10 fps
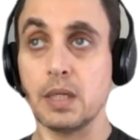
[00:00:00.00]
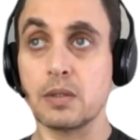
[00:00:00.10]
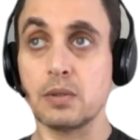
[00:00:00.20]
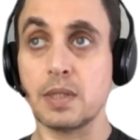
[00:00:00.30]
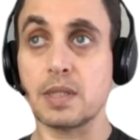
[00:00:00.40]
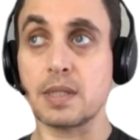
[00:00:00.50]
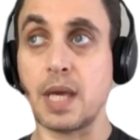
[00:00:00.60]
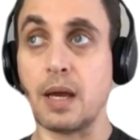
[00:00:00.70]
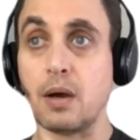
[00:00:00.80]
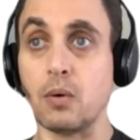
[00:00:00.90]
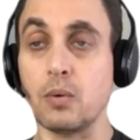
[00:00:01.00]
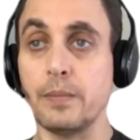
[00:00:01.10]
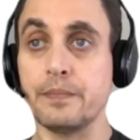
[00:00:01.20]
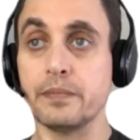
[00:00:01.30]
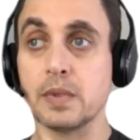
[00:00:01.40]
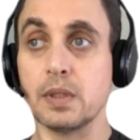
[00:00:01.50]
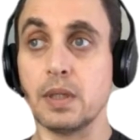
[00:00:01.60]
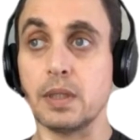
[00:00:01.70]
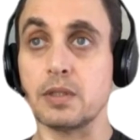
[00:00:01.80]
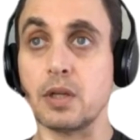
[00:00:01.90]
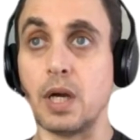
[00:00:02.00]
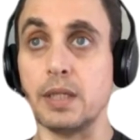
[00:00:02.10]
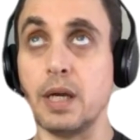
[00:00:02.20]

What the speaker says: So this is how JWT